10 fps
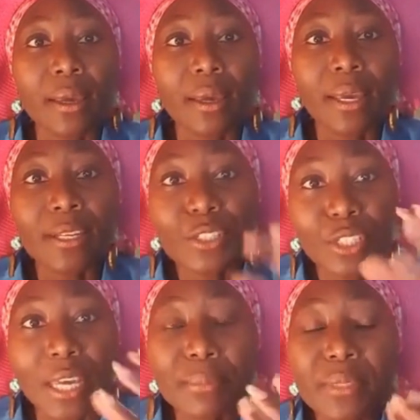In
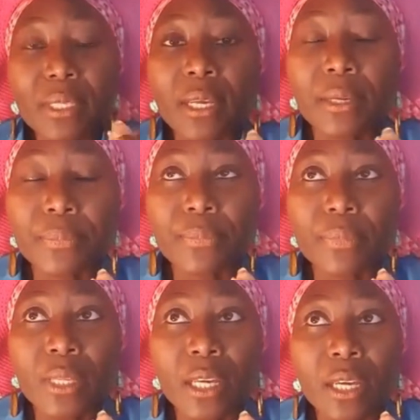James,
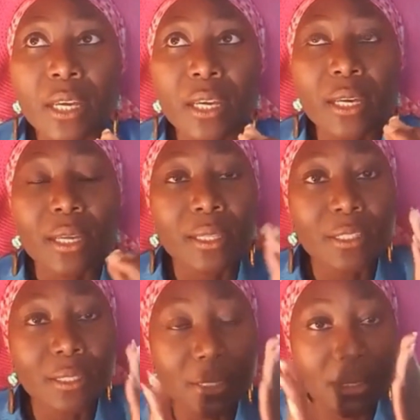this
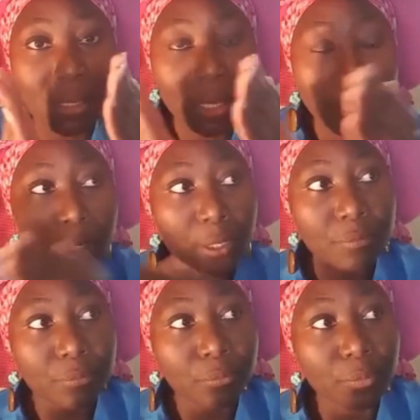is our
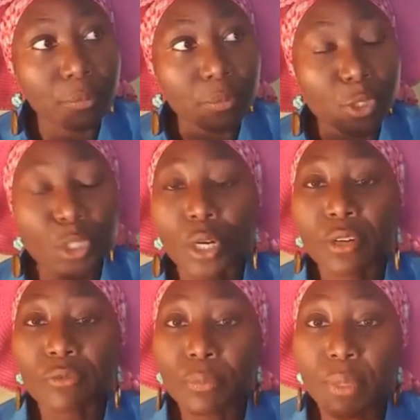shared
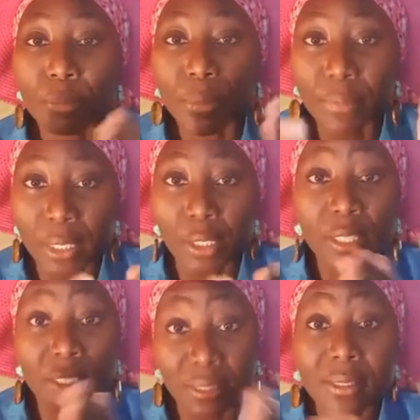from the biblical,
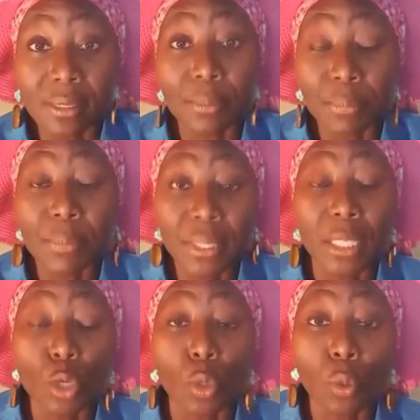this is a
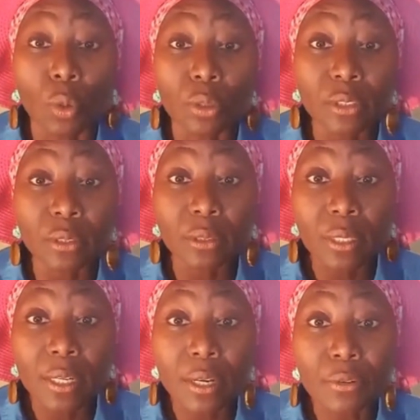biblical quote
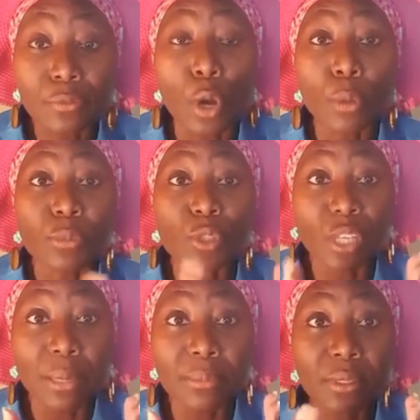from
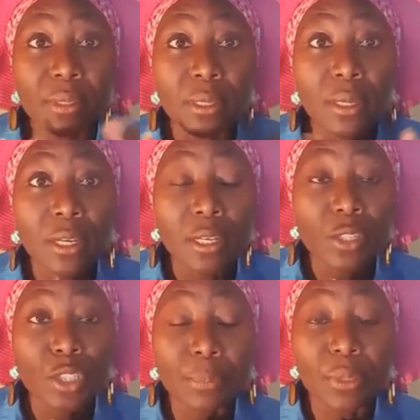James
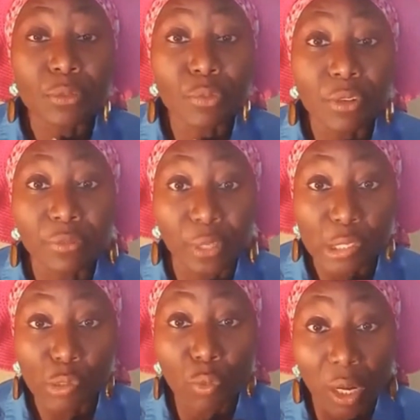chapter 3 verse
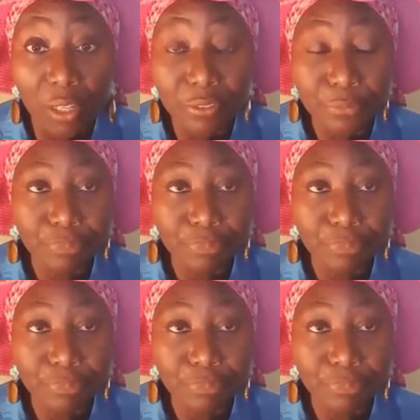12.